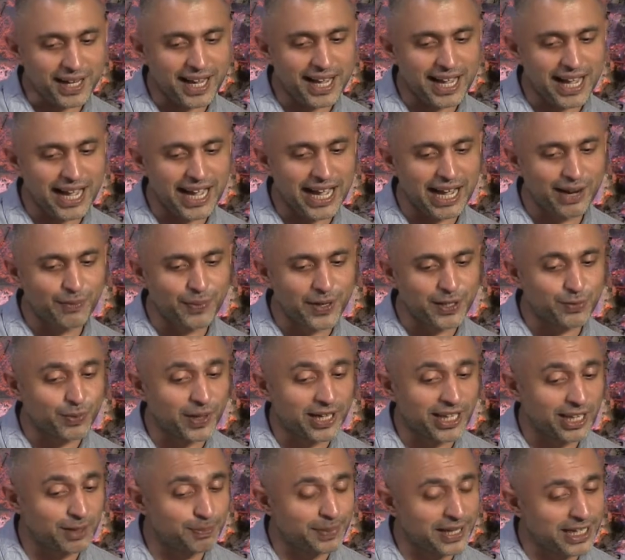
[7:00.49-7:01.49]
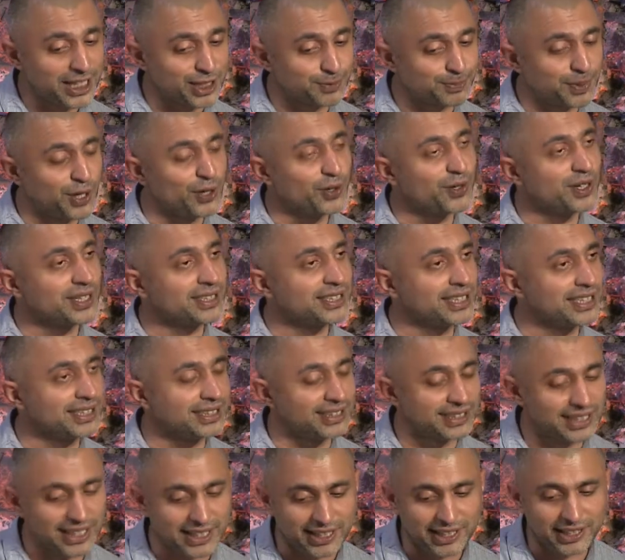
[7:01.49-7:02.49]
uh, with one of the biggest brokers
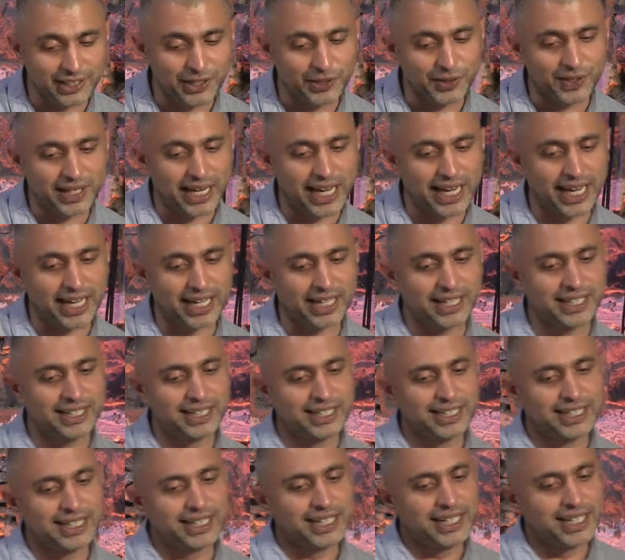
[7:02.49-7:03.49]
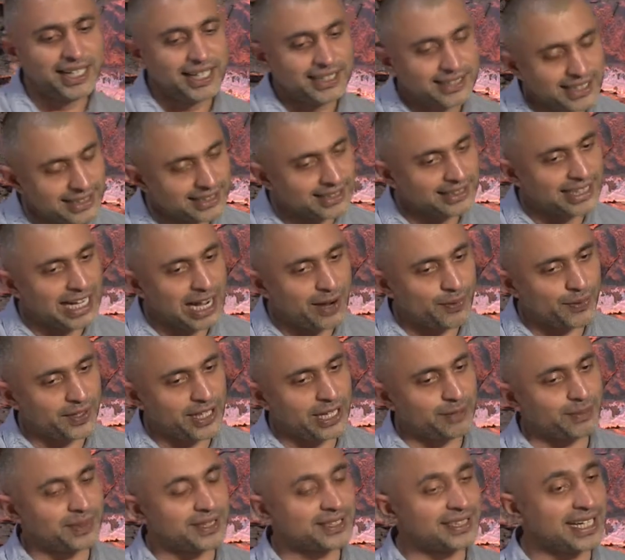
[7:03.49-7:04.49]
in, in the U K, sitting down with
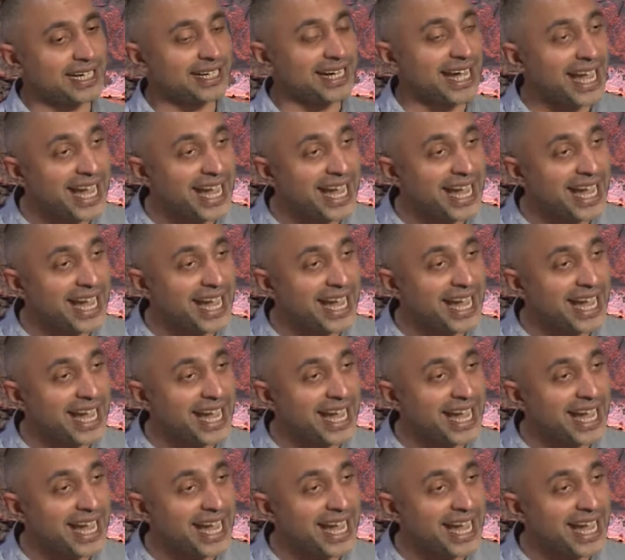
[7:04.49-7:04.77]
him and saying,